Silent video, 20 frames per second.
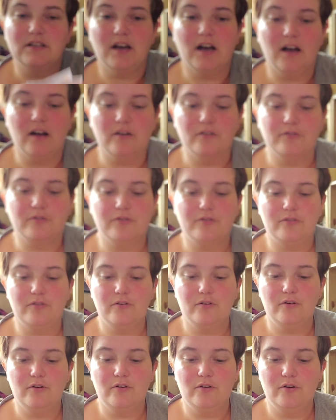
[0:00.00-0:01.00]
Dove
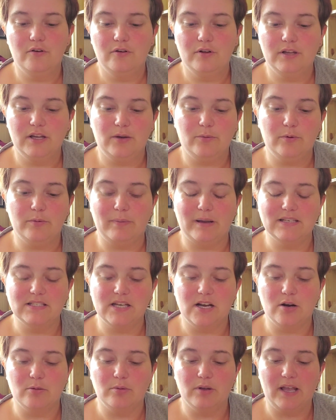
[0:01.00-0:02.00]
with my
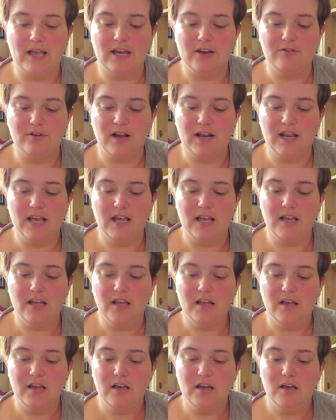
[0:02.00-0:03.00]
terrible handwriting.
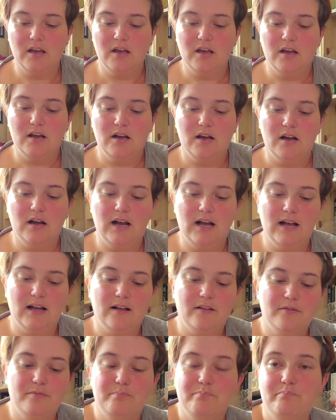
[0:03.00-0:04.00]

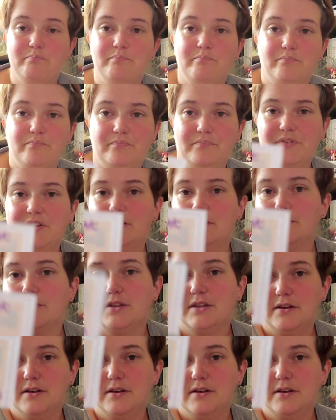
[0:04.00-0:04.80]
You know,